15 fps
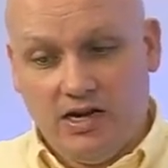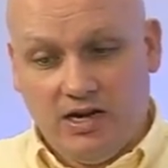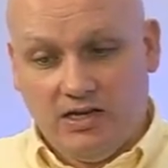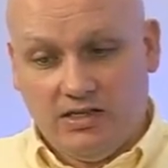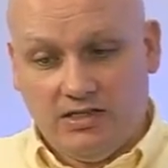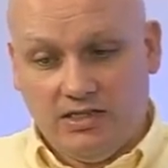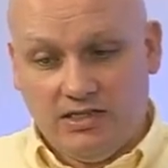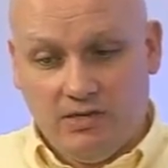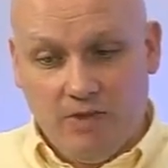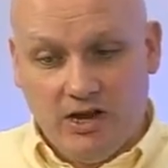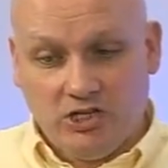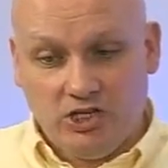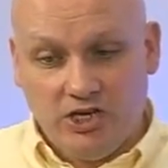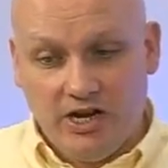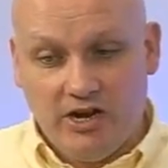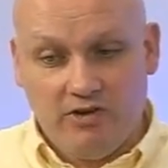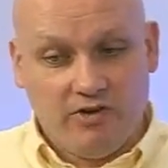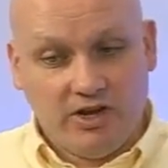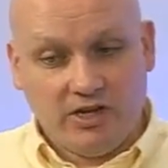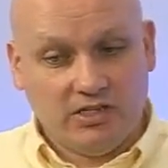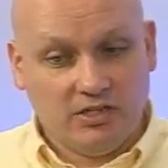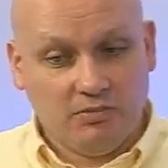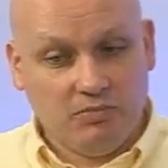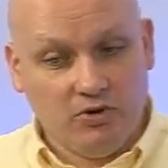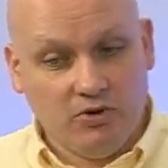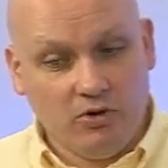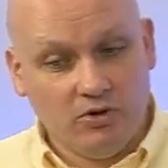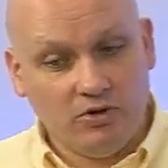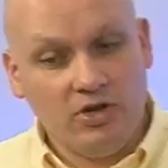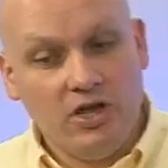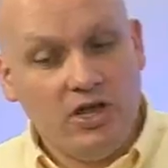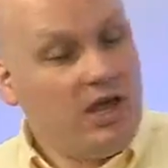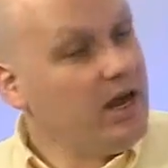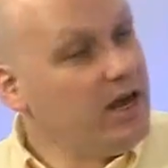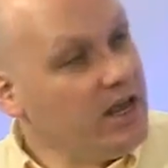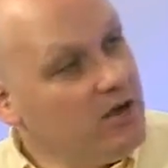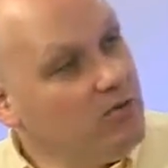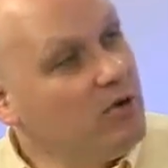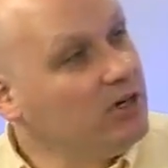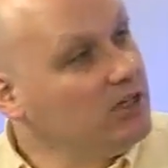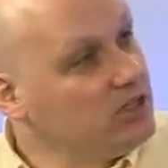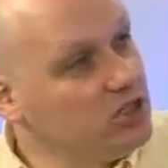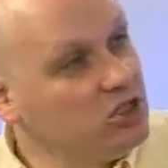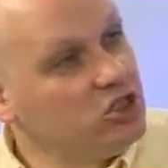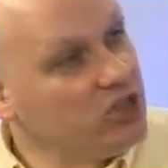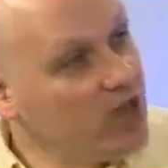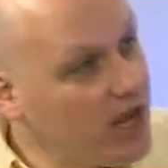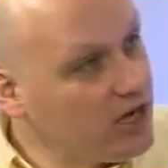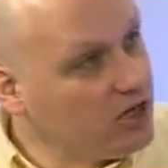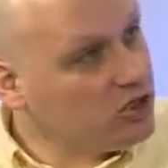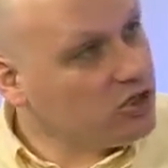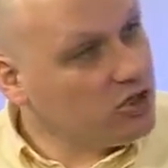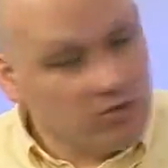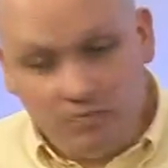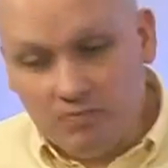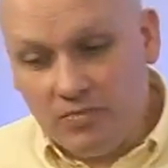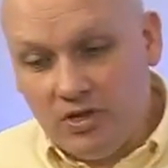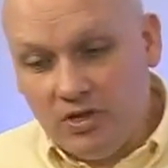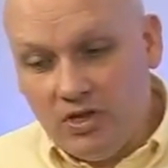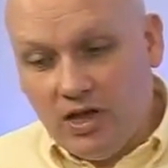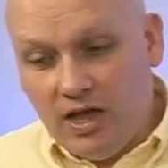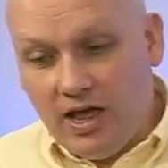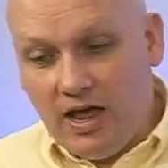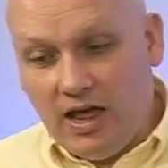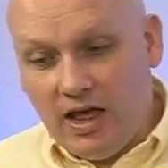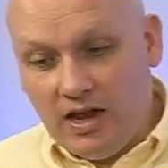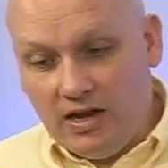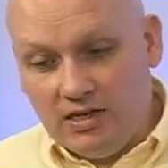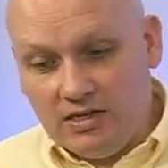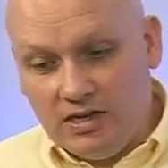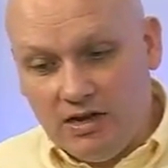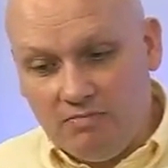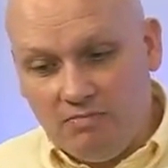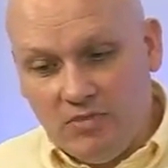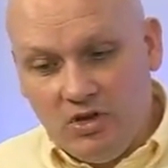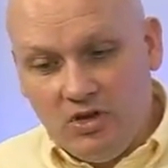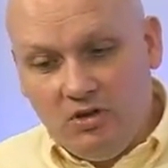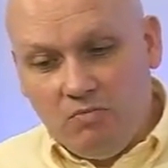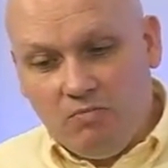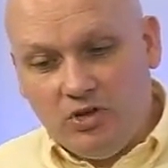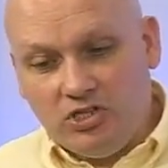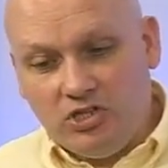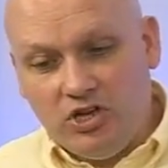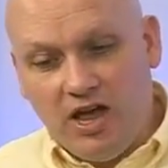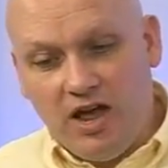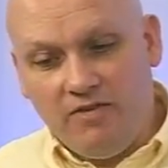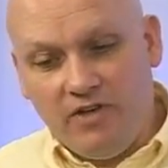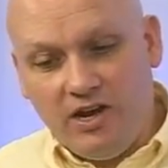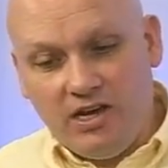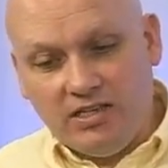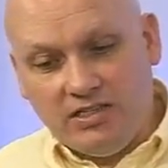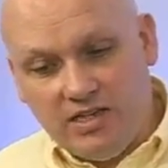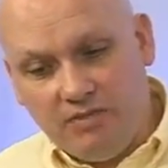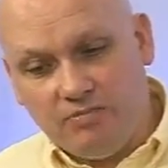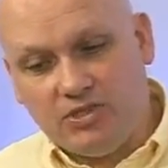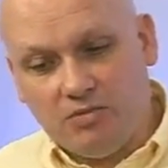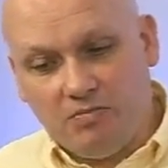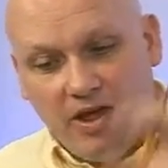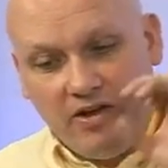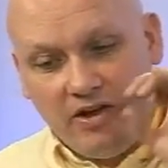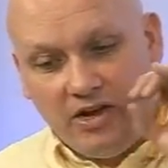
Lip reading: system engineering and support, and he wants to change them. And but do you have any tips about